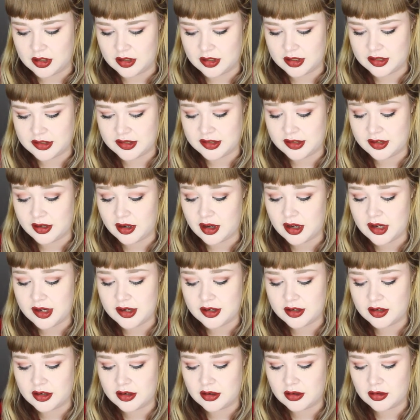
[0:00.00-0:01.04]
that
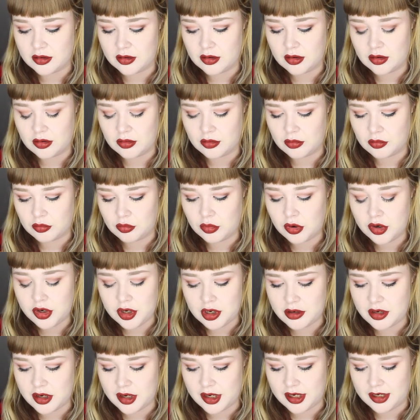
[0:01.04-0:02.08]
started at
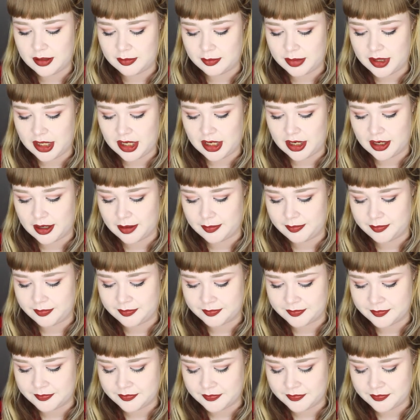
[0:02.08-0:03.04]
1:09 p.m.